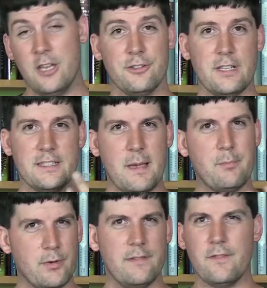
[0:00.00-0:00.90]
So that's my
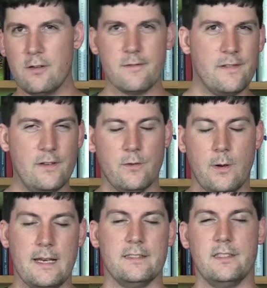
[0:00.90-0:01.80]
brief overview of
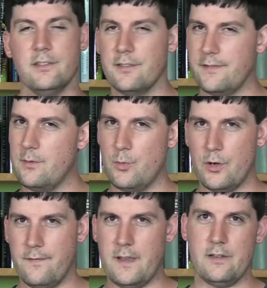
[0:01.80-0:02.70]
Quest. There's a few
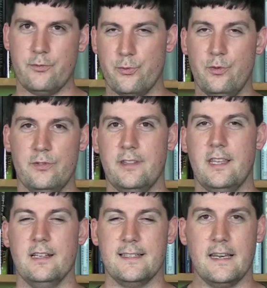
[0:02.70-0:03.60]
more advanced rules and
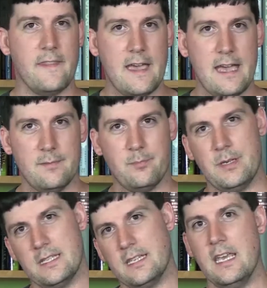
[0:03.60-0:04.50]
things like that,
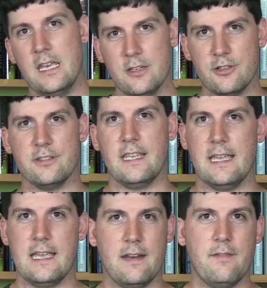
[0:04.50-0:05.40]
but just to
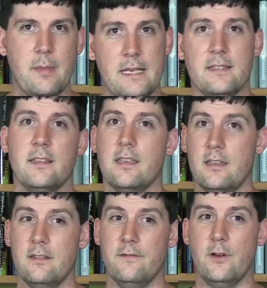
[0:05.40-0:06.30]
get kind of a
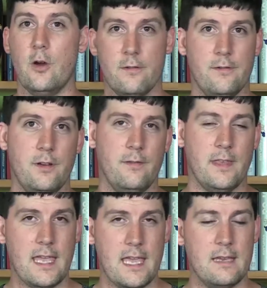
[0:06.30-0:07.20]
basic overview of
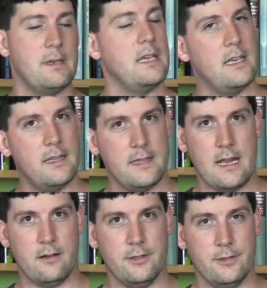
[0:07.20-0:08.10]
the game,
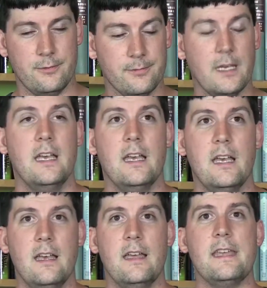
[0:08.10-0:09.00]
that'll do.
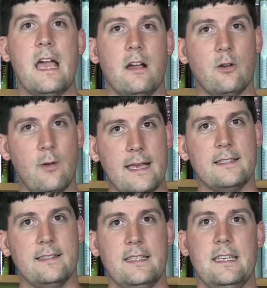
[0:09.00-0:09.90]
Now,
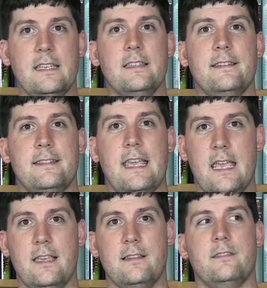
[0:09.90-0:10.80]
Quest is
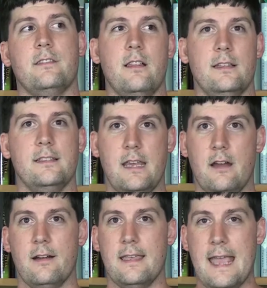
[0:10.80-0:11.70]
a
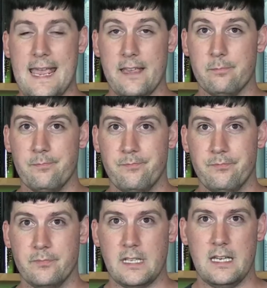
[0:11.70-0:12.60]
solitaire game.
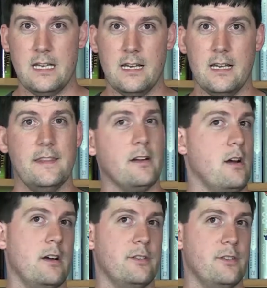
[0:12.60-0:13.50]
There
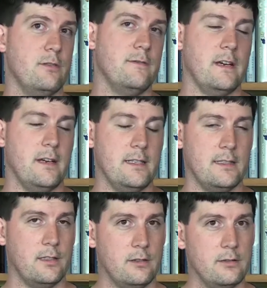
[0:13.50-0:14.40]
are 2 variants
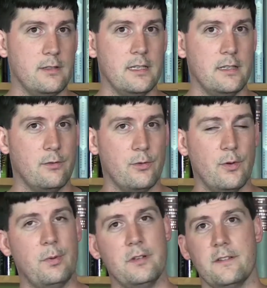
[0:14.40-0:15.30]
included in the
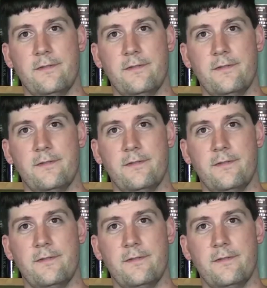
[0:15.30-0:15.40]
rulebook